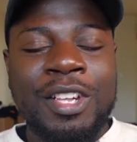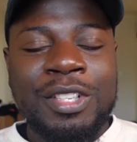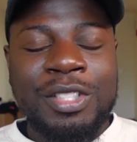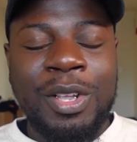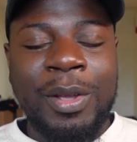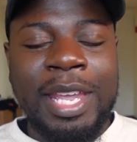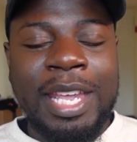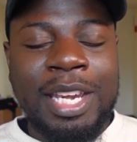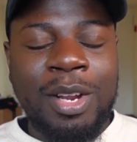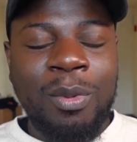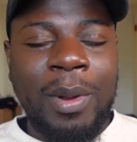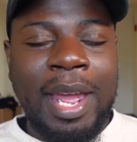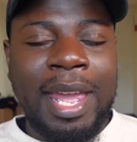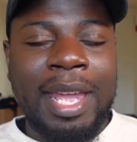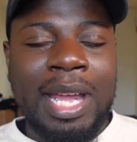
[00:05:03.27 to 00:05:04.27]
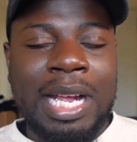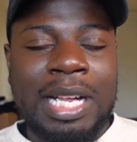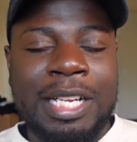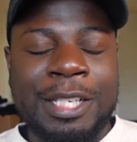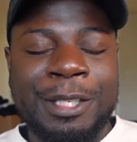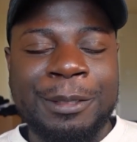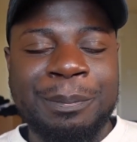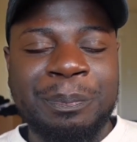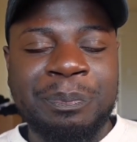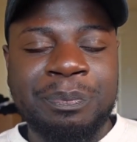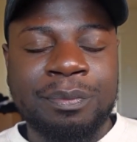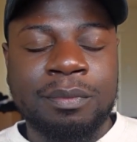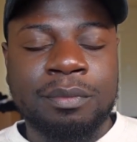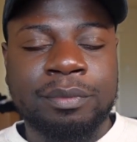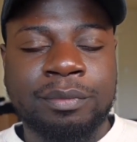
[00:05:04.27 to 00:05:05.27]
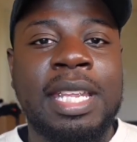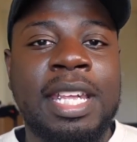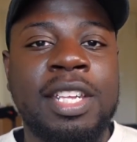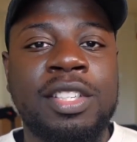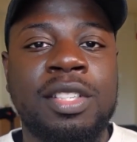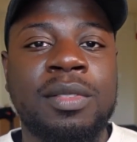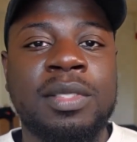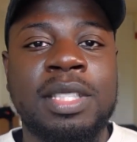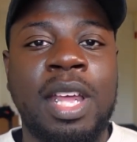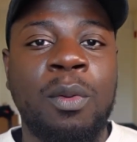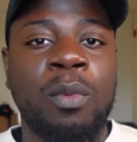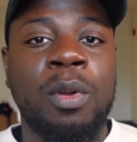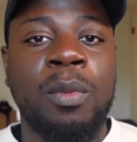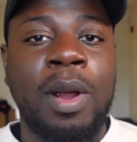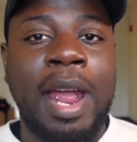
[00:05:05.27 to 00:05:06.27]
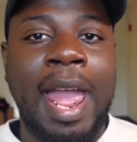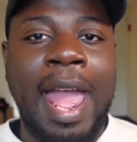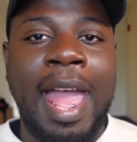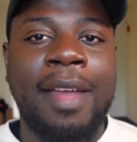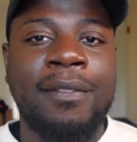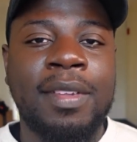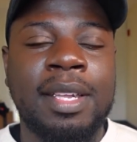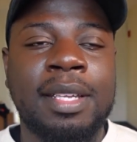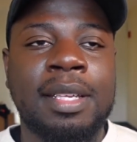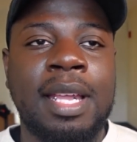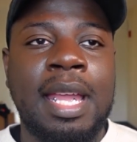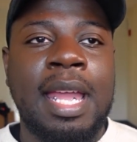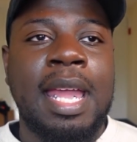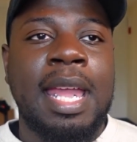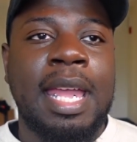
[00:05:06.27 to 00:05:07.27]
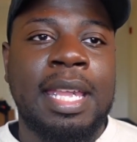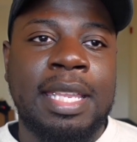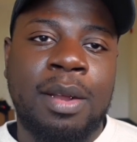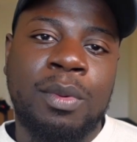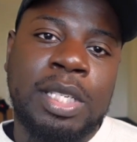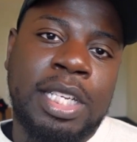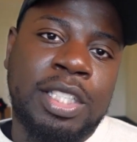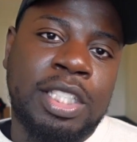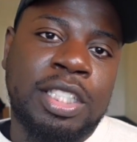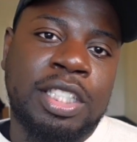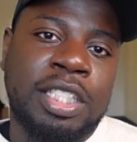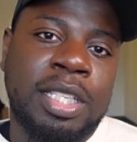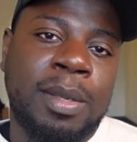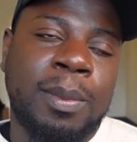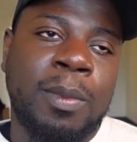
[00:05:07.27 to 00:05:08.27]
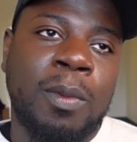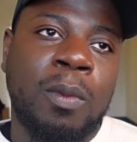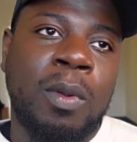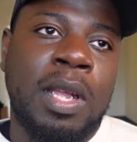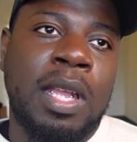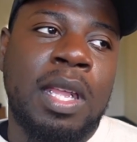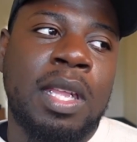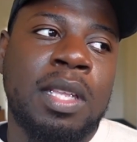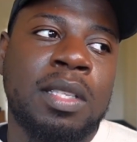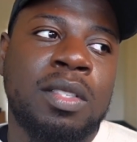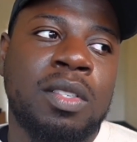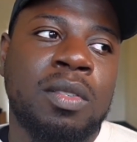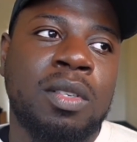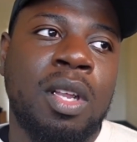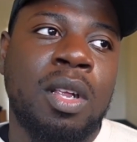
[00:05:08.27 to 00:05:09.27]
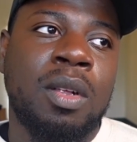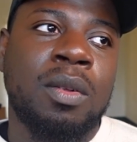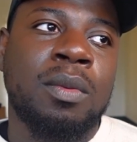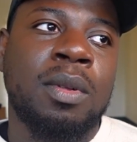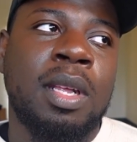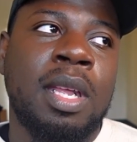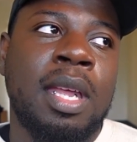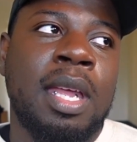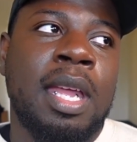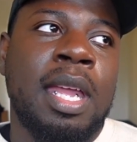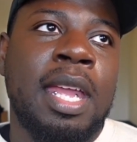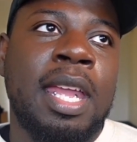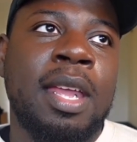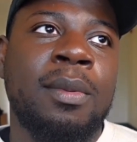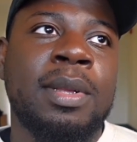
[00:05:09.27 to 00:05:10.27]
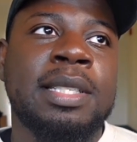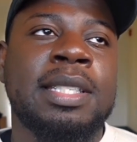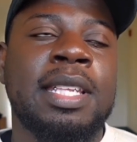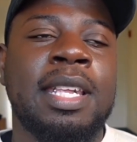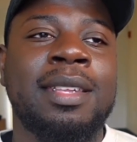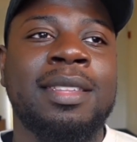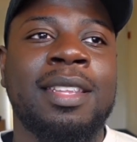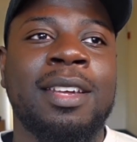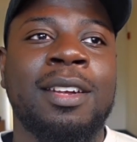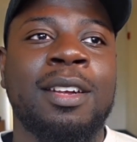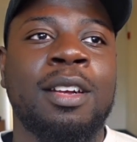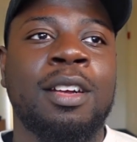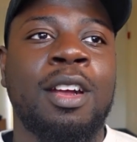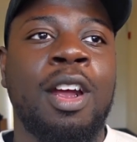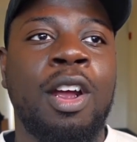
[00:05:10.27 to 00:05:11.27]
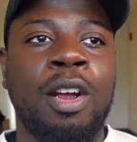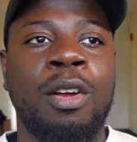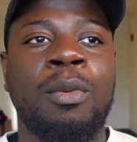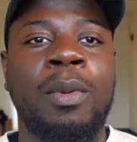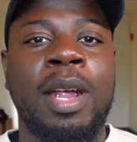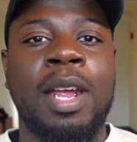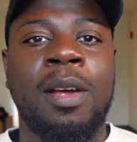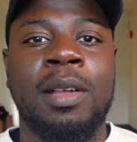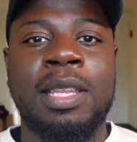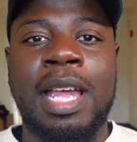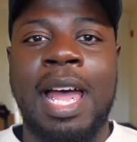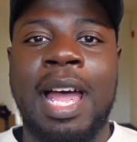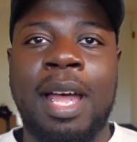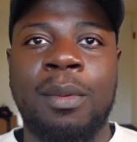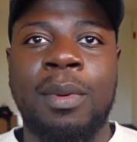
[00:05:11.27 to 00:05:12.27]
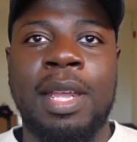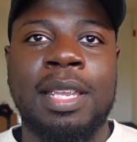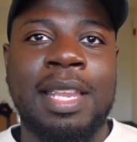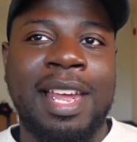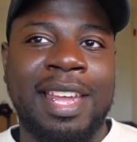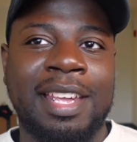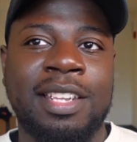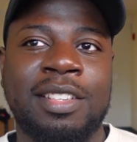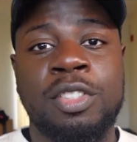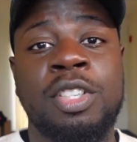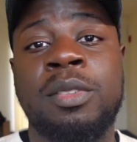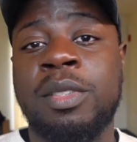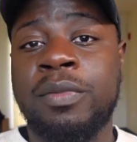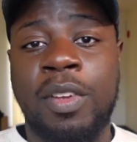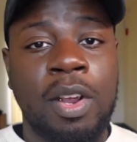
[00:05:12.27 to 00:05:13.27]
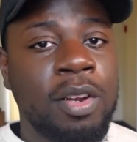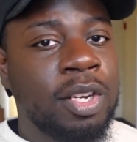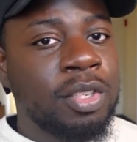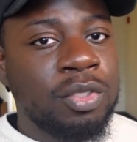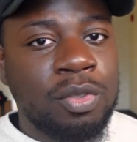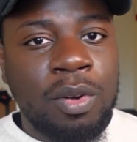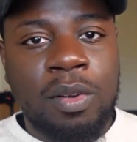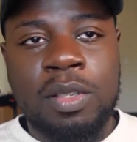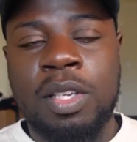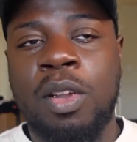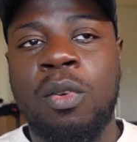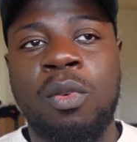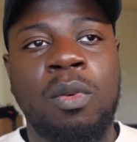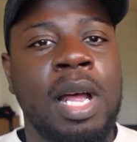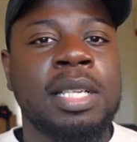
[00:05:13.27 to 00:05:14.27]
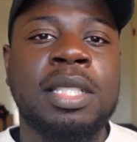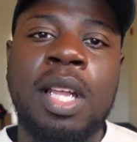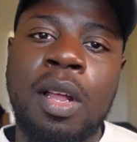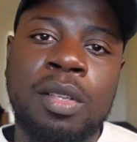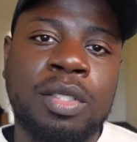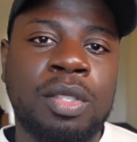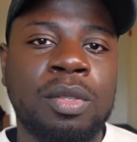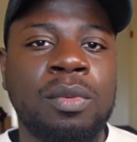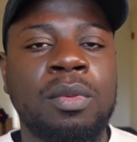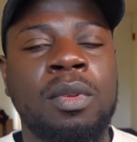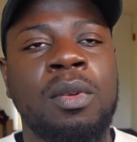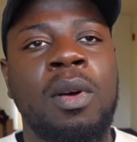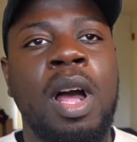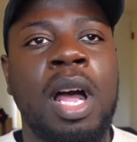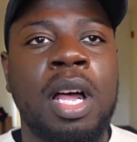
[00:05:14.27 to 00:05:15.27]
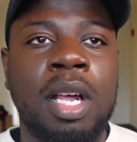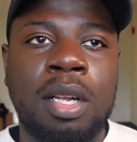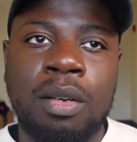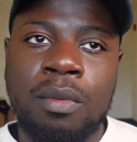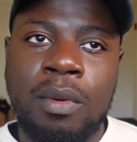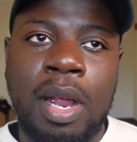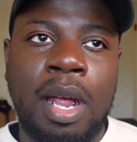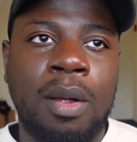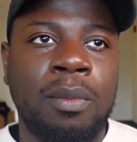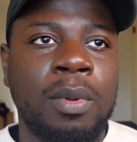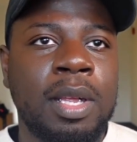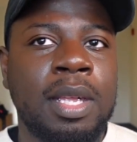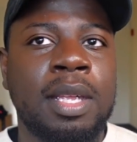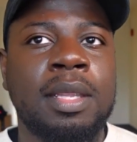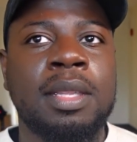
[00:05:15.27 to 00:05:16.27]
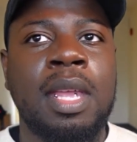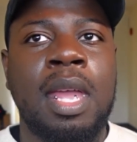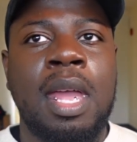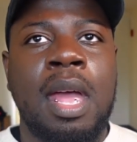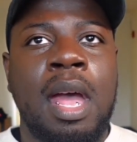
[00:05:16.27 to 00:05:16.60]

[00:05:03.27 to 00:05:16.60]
So anyway, um, the issues that we were having in that relationship was, you know, it was either her way or the highway. Like, she was very controlling on who I talked to, who I hung around with.